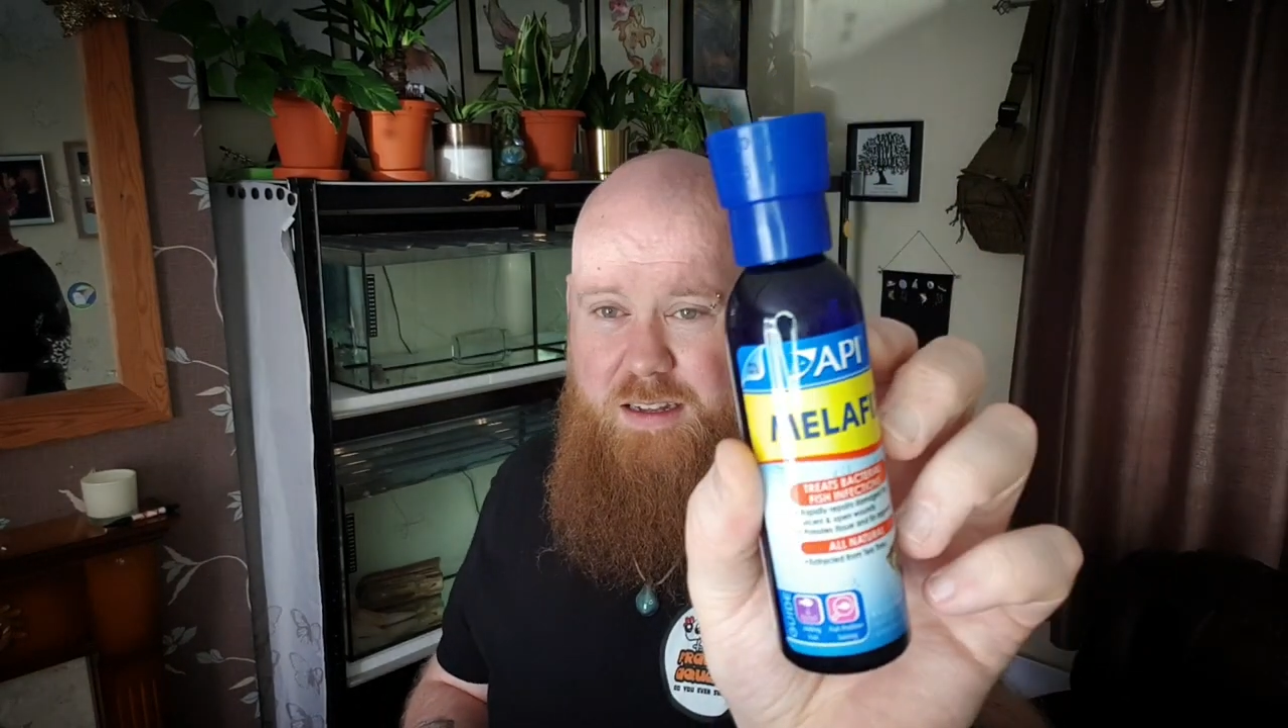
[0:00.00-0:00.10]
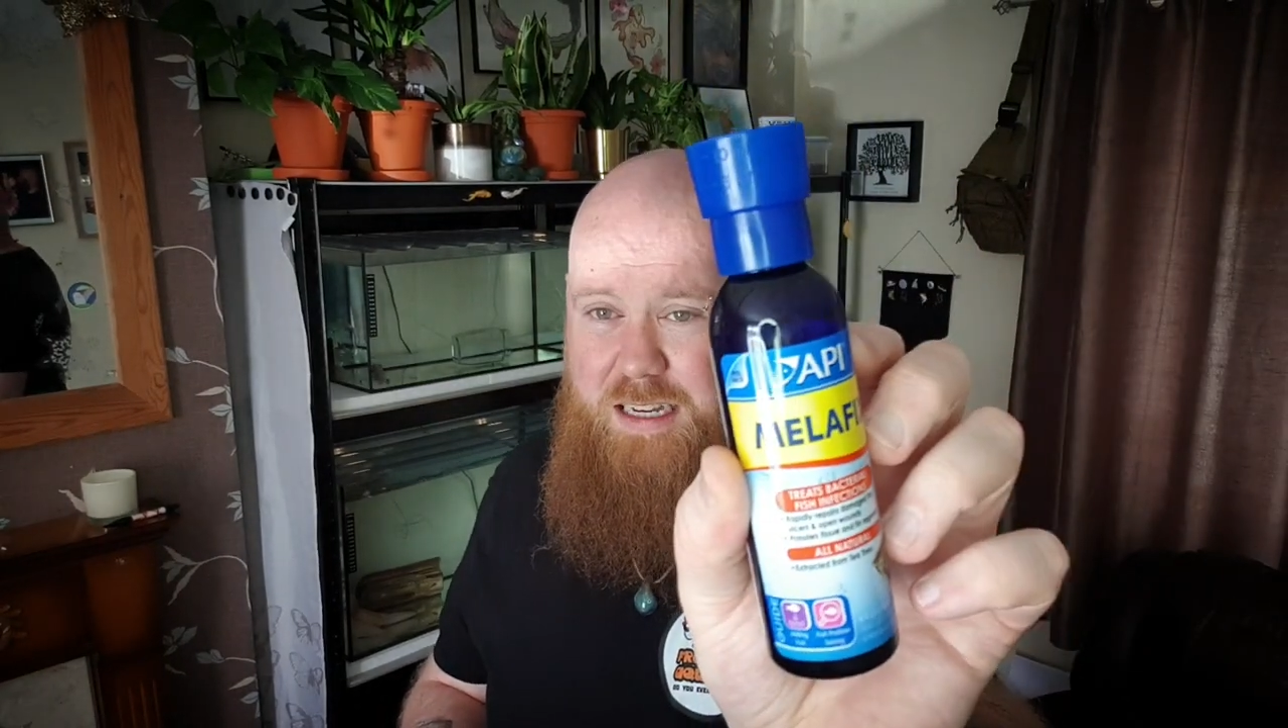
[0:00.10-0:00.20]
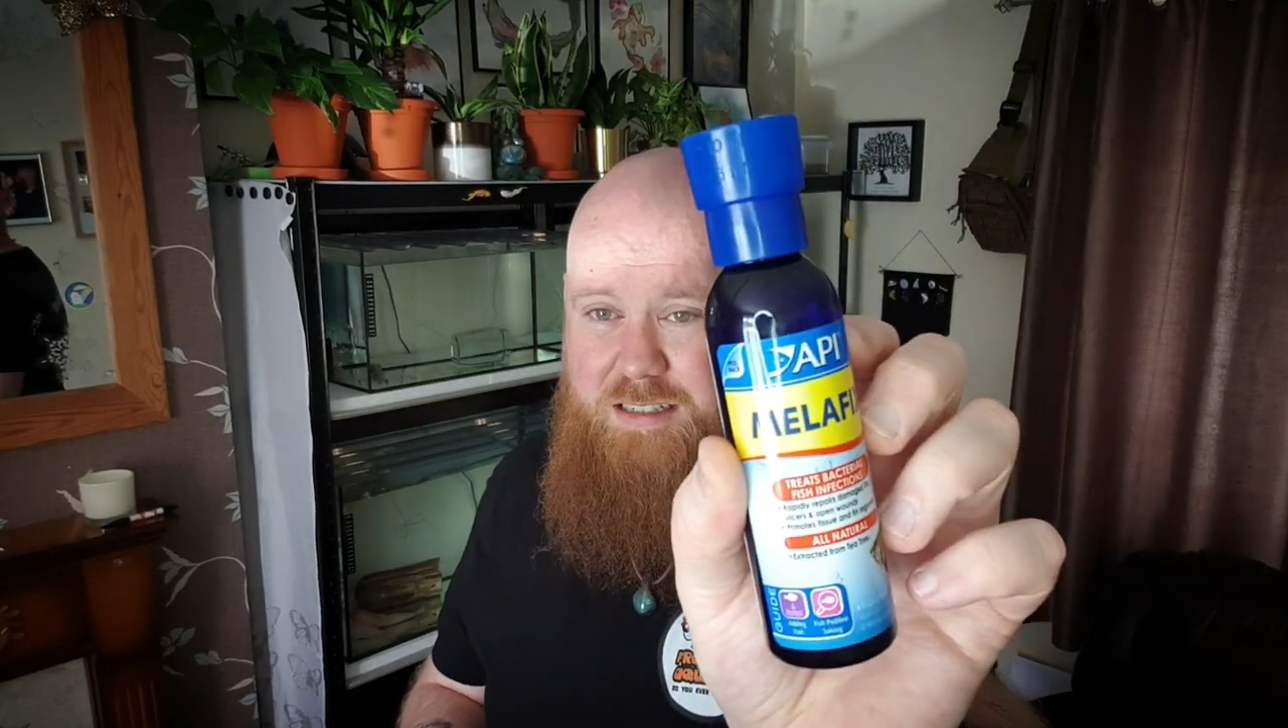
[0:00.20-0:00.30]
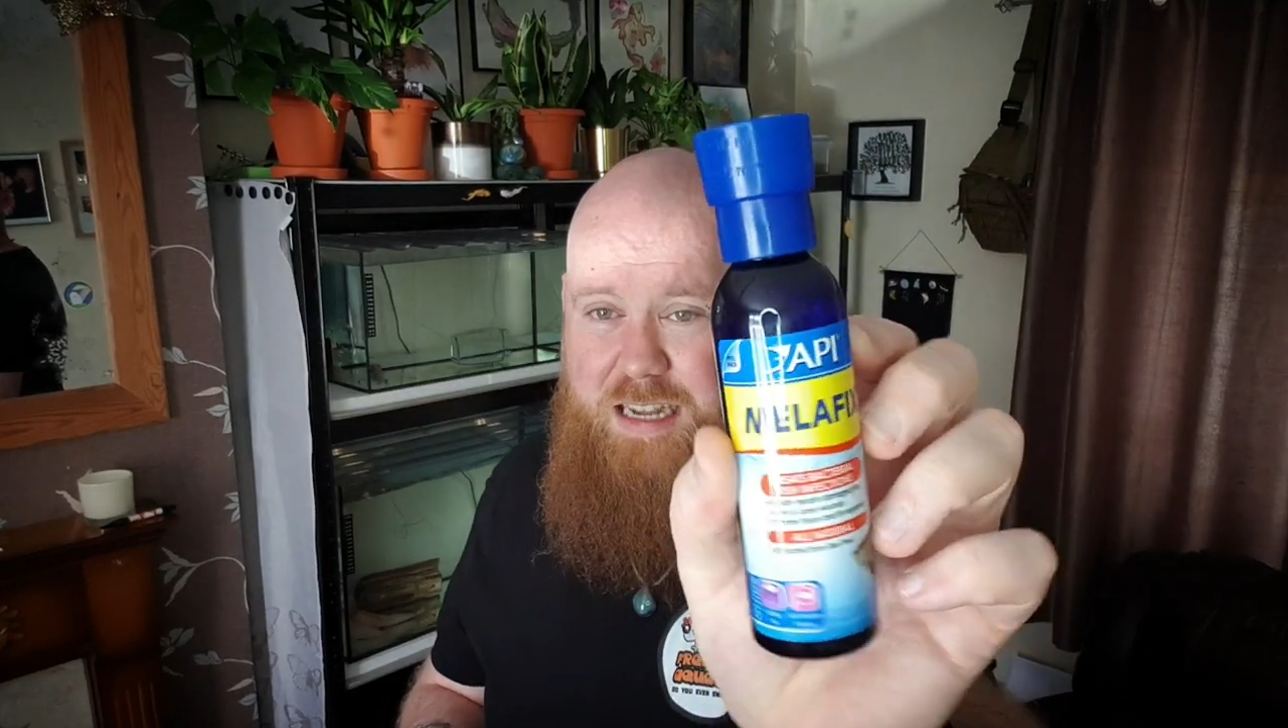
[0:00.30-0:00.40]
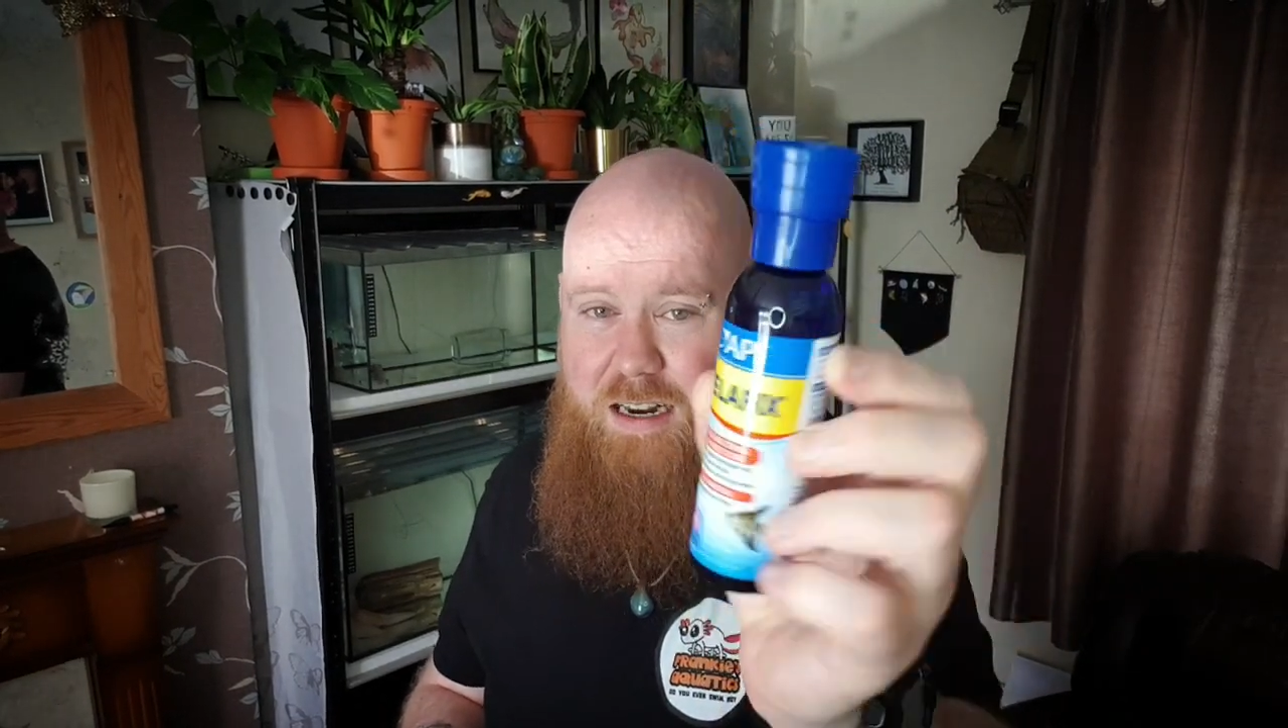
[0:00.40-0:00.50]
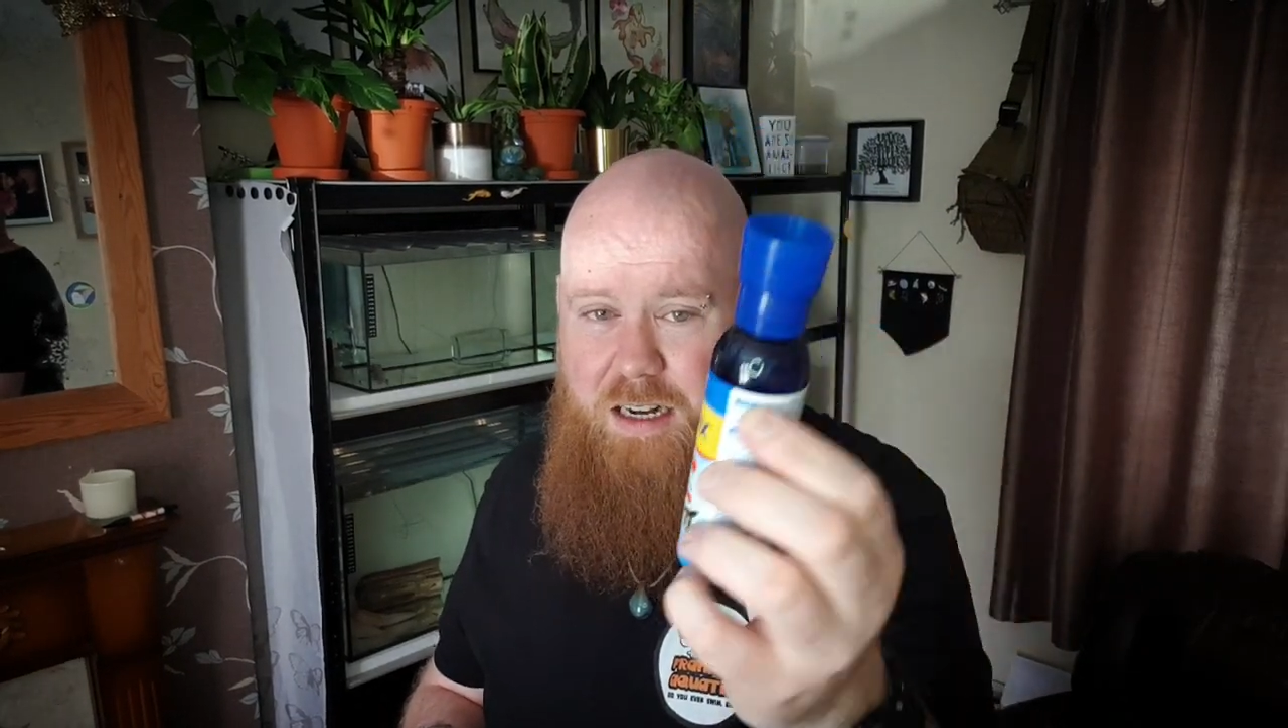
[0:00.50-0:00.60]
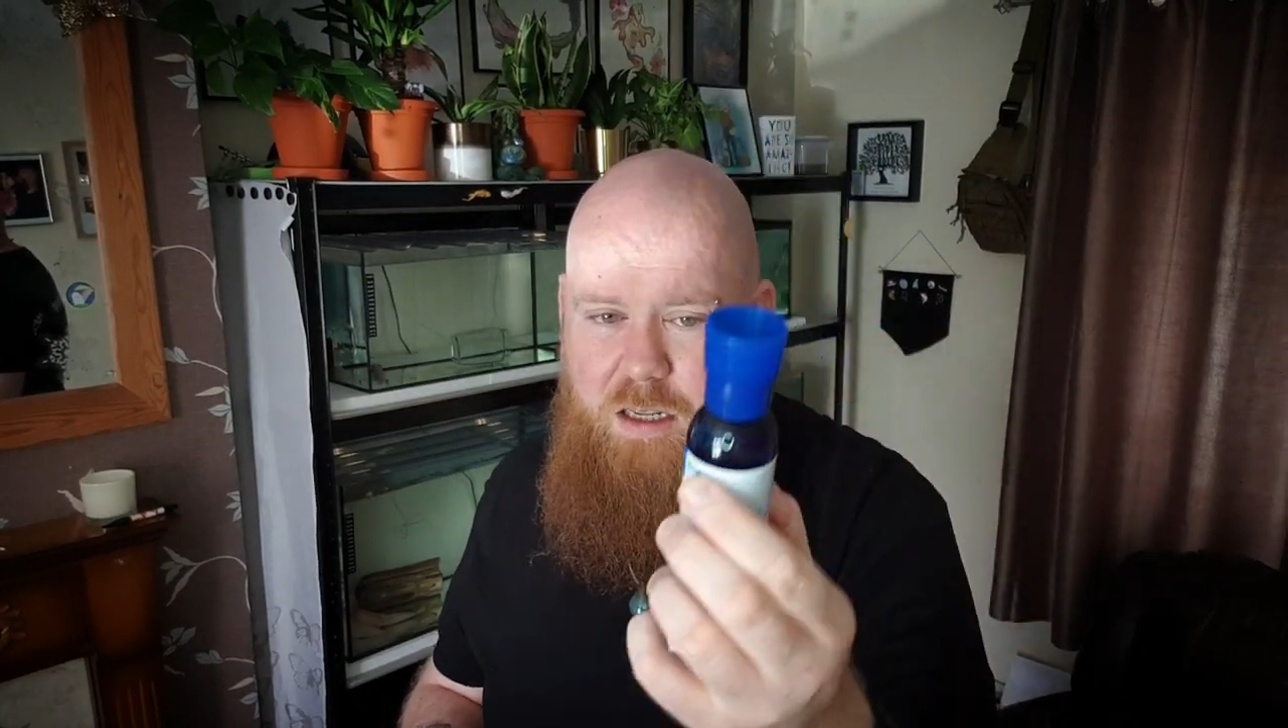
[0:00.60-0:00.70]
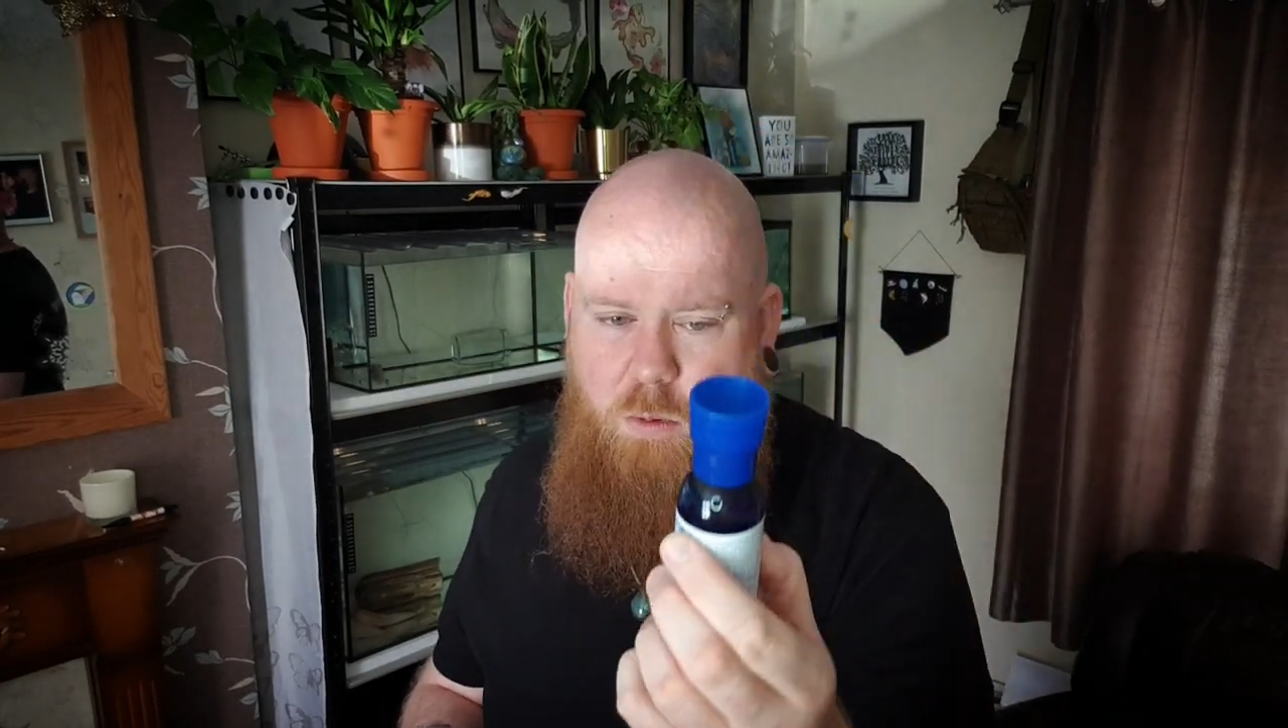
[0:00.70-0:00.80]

It's technically